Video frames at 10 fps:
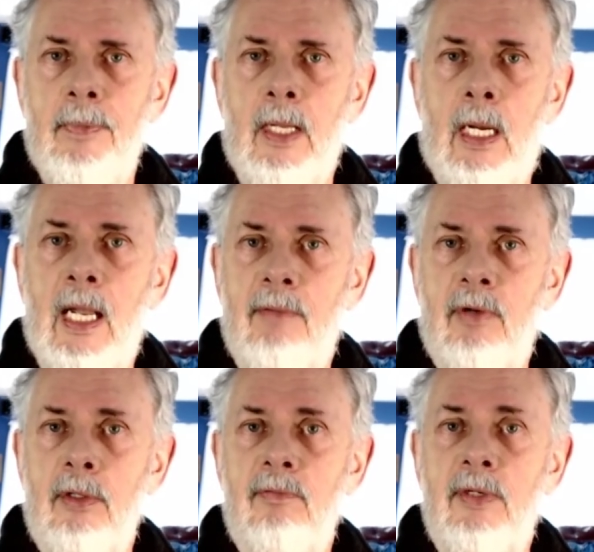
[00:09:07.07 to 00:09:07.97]
Now, I have
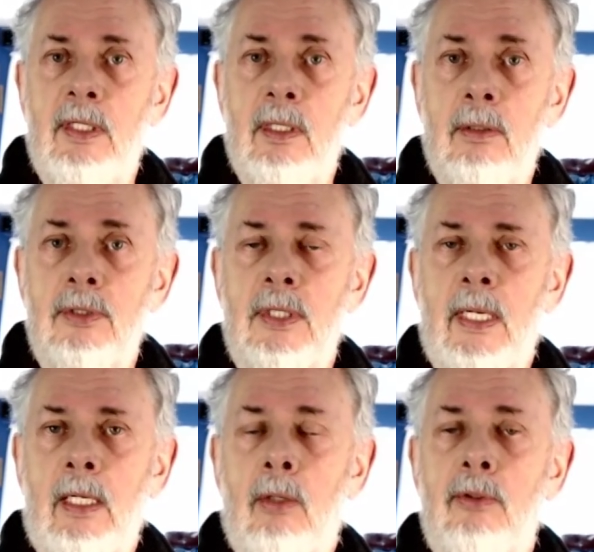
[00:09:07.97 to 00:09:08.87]
other videos that
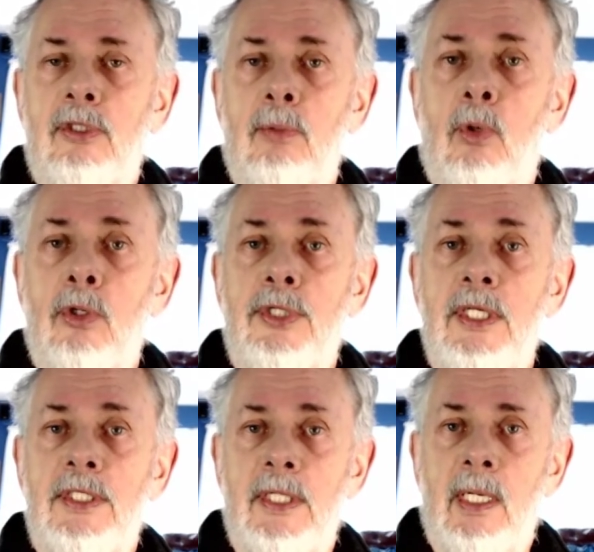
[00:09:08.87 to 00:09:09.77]
I go into more
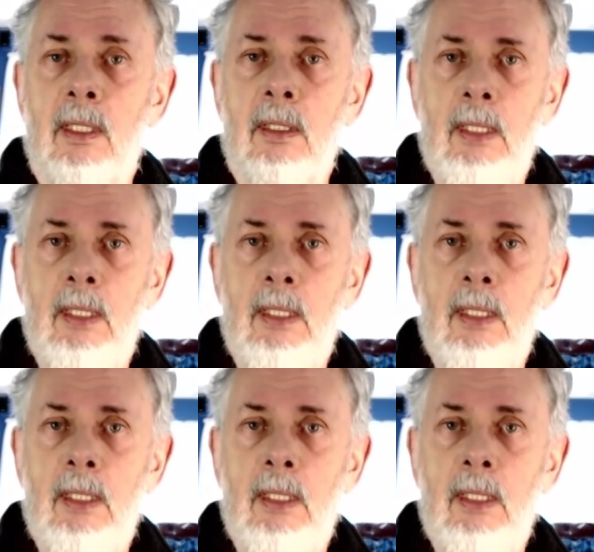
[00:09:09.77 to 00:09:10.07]
detail